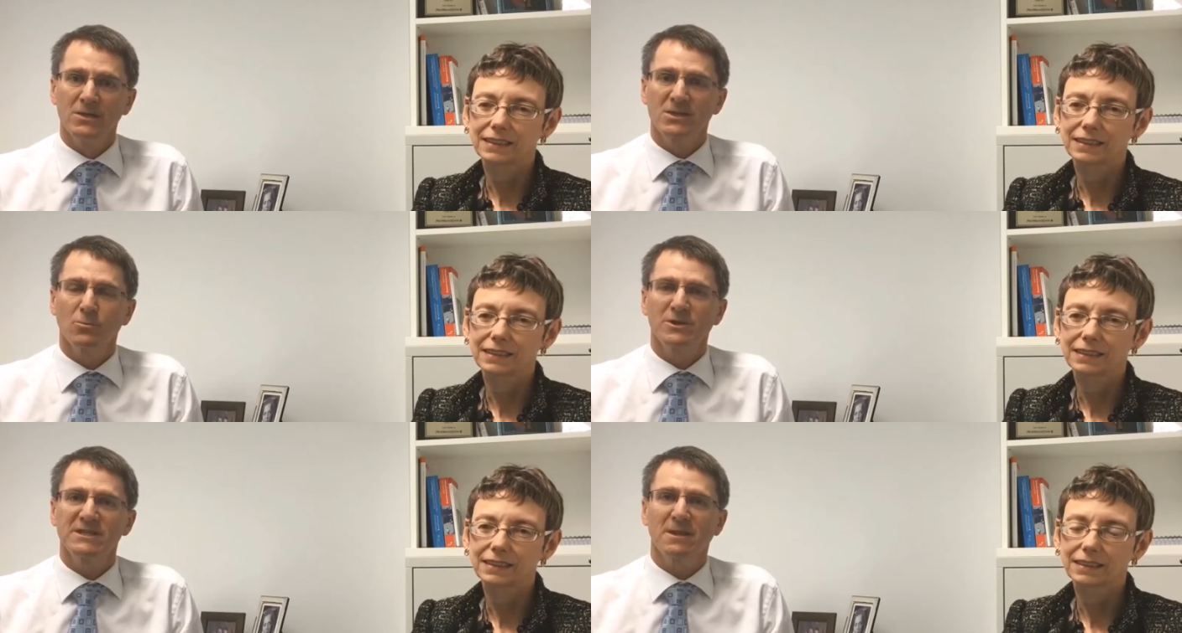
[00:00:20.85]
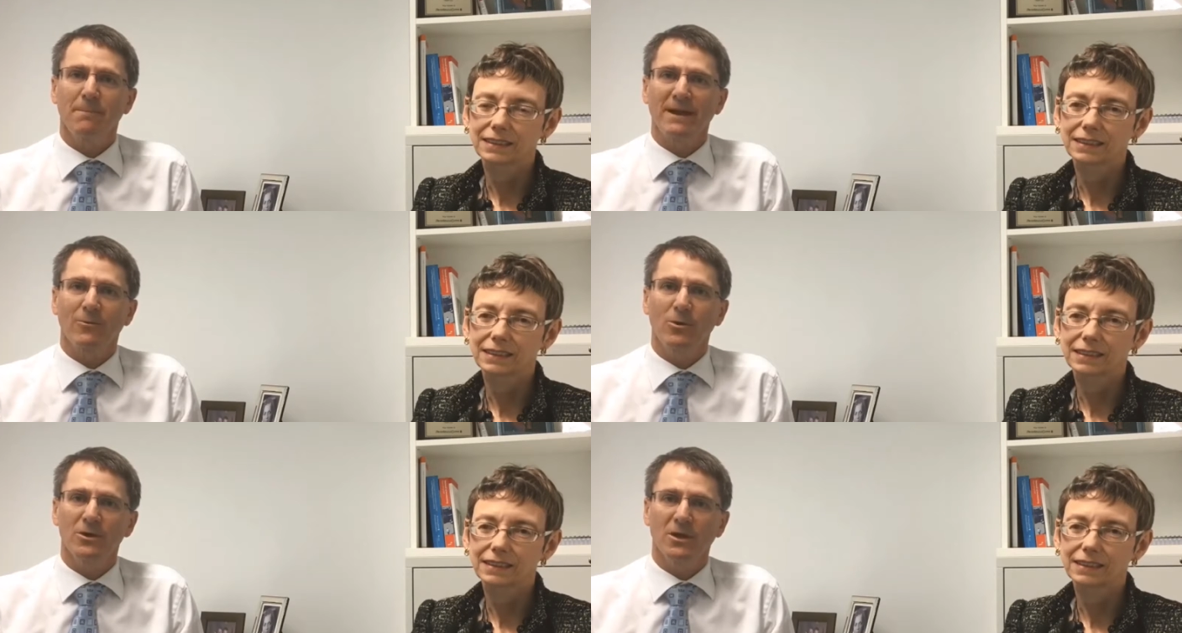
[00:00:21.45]
Speaker 1: So what is the
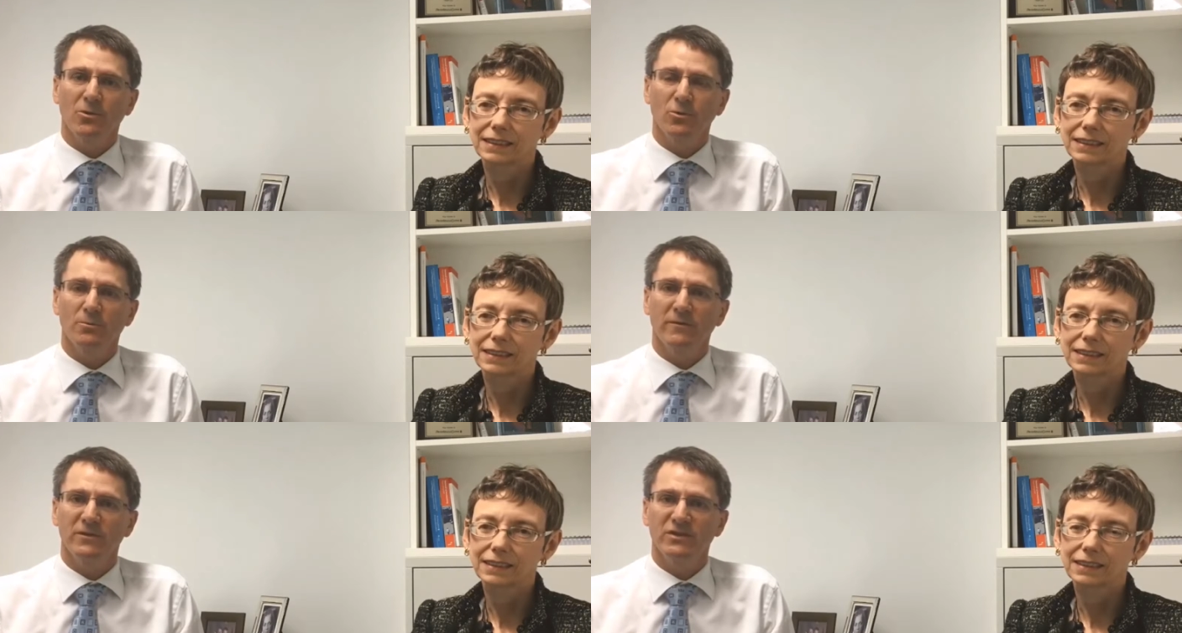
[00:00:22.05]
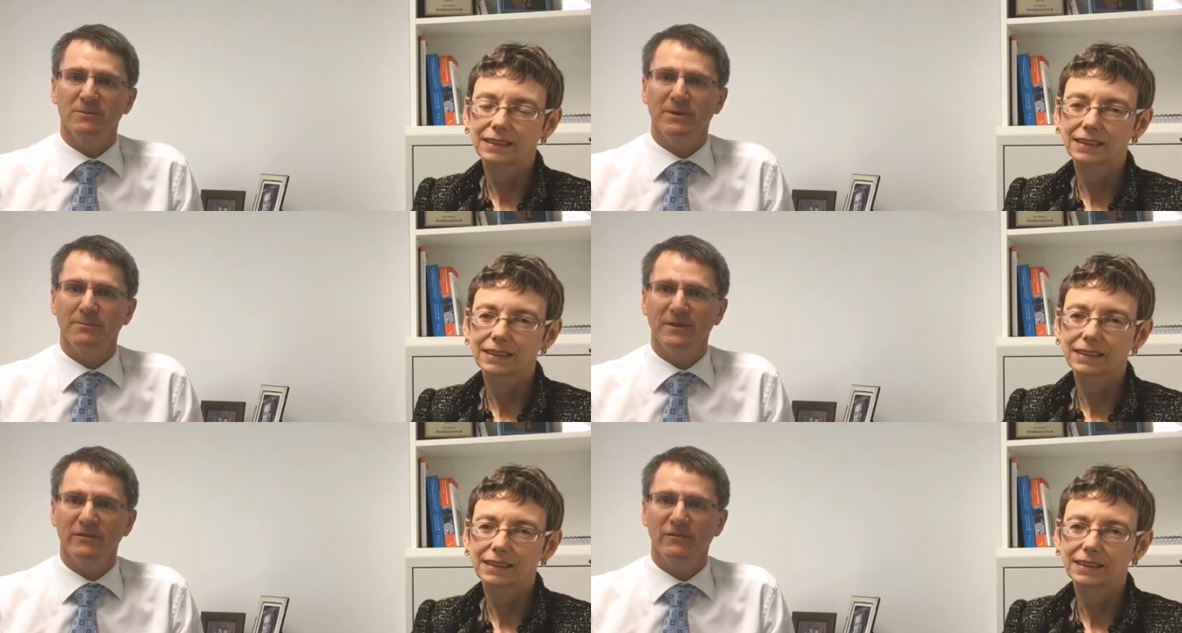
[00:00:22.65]
Bank Working Group of the
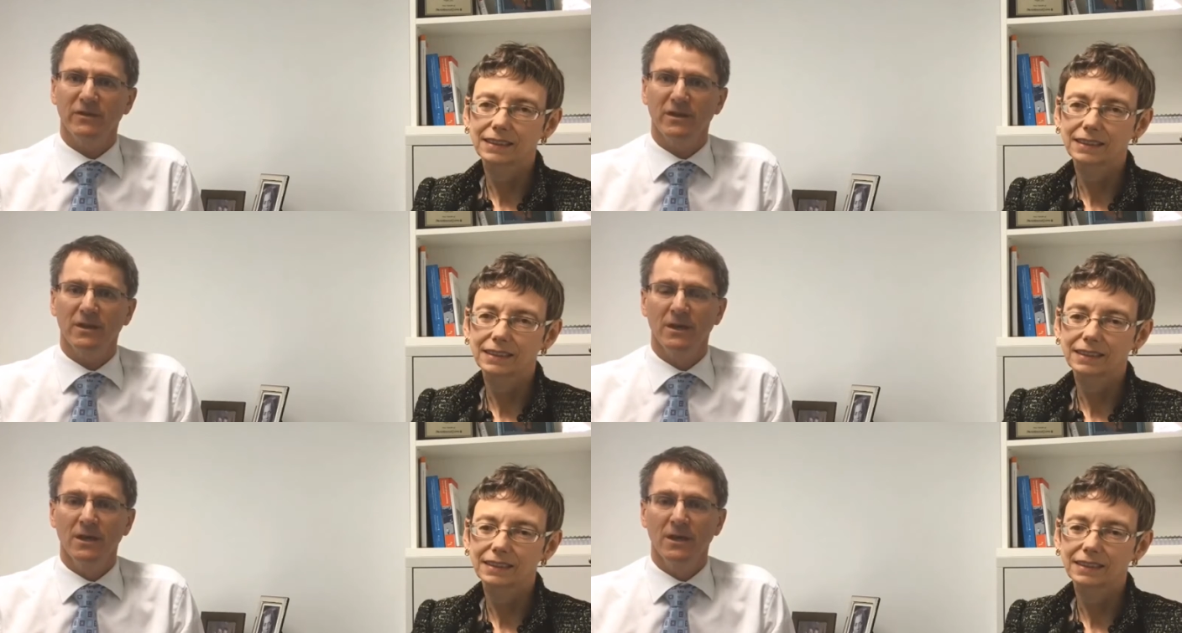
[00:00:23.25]
GPPC?